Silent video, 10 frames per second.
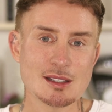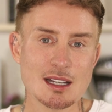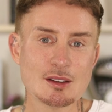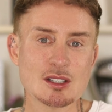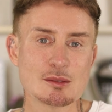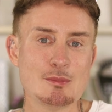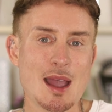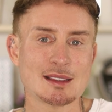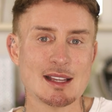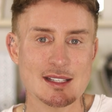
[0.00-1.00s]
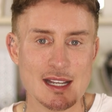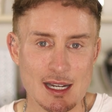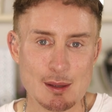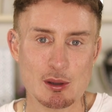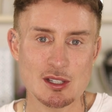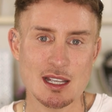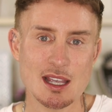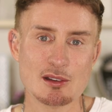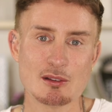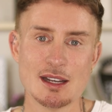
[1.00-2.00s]
instead of just magnetically pushing
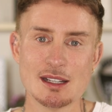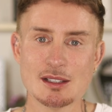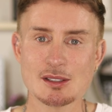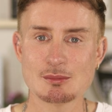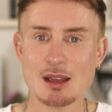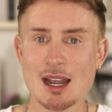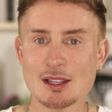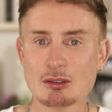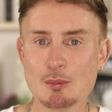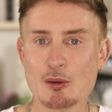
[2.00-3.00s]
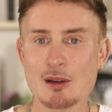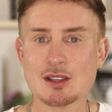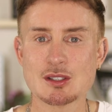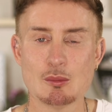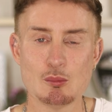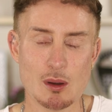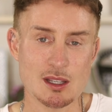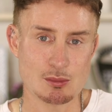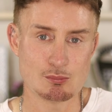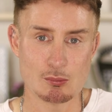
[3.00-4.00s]
ingredients, electroporation,
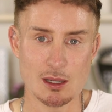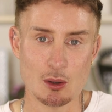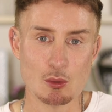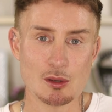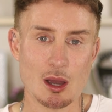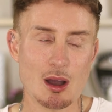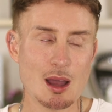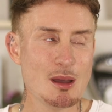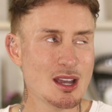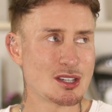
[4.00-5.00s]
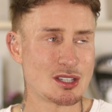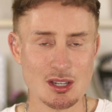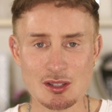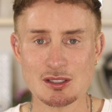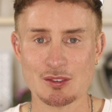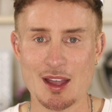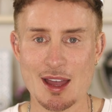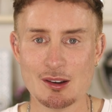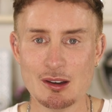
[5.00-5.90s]
which we all know I'm a huge fan